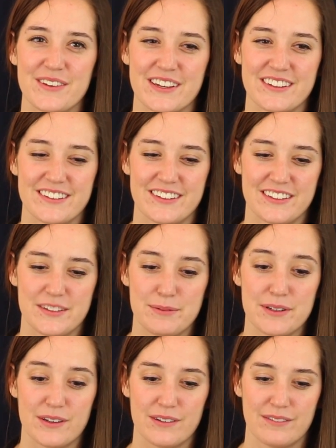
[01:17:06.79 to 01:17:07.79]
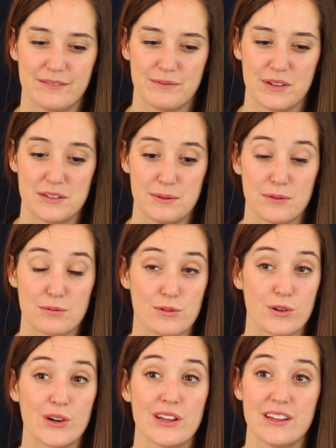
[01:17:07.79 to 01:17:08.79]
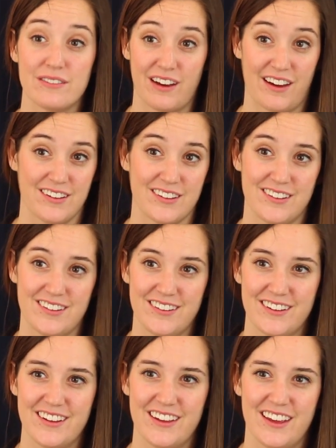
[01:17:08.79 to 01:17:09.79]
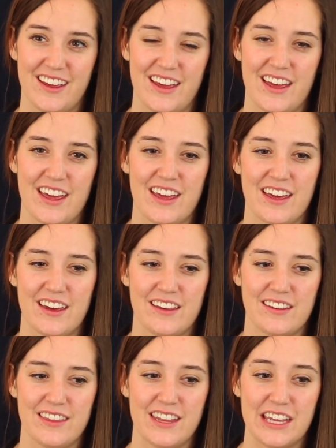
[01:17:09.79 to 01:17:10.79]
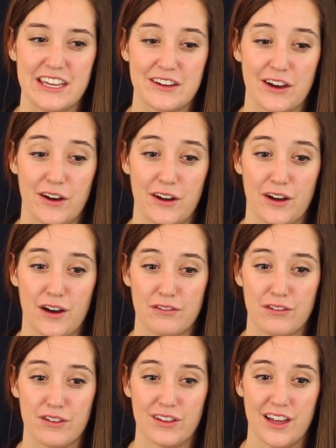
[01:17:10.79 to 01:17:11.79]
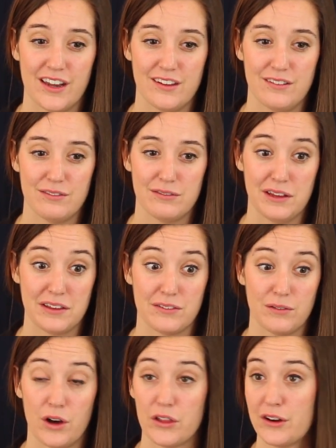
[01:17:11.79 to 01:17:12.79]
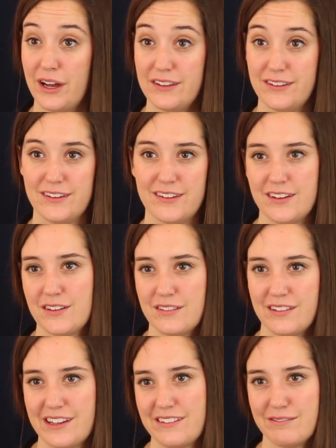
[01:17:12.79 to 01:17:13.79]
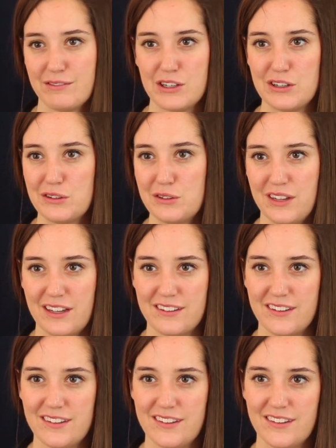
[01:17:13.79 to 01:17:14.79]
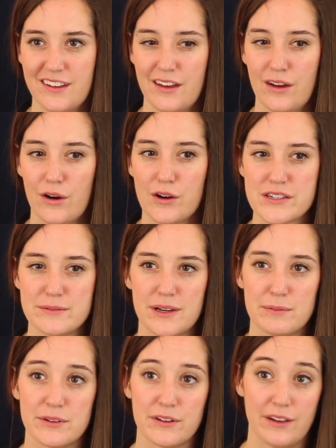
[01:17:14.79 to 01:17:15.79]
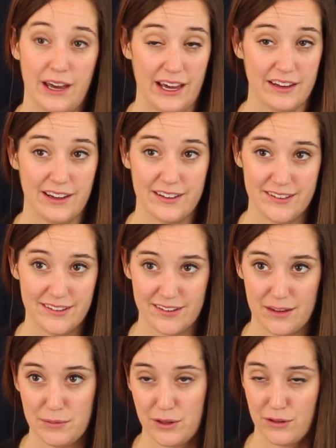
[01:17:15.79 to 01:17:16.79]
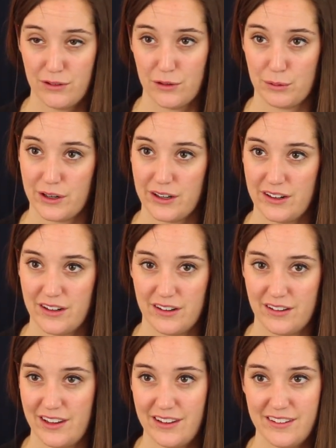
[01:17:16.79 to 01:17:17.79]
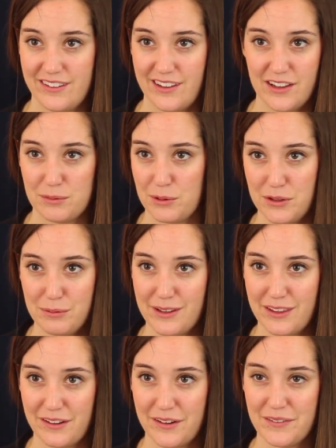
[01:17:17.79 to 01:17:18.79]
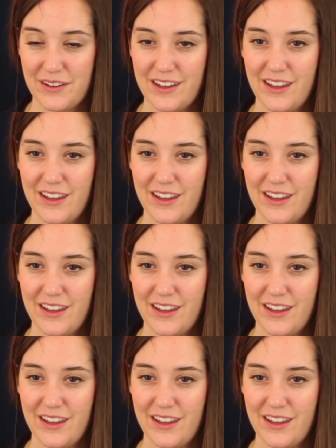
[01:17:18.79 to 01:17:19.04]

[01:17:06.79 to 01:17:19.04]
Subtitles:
because they speak really fast, and they cut off a lot of like all their S's. They don't like use S's, or sometimes they'll add S's in the middle of the word, and it's not supposed to be there.